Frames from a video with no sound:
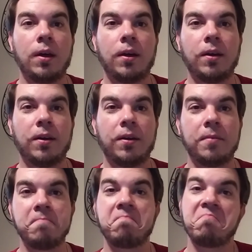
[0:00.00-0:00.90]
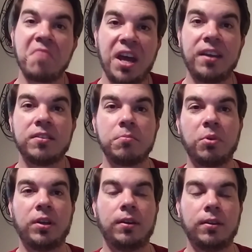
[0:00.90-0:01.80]
I get some
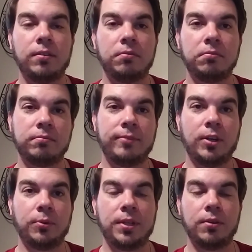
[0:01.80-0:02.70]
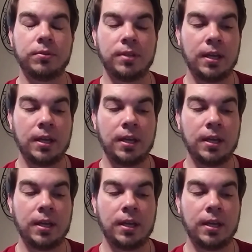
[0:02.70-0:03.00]
pretty good deals.